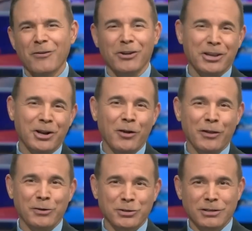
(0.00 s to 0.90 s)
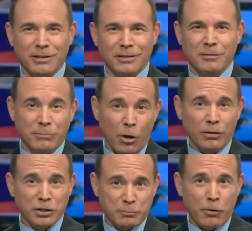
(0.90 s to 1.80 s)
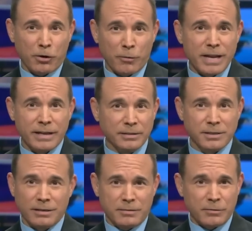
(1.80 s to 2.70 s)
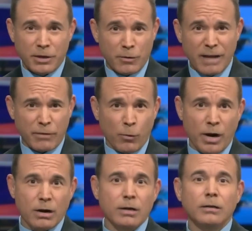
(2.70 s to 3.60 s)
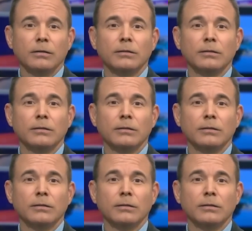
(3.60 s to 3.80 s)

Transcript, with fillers: Well, you know, those Polish Puerto Ricans, uh, they're everywhere.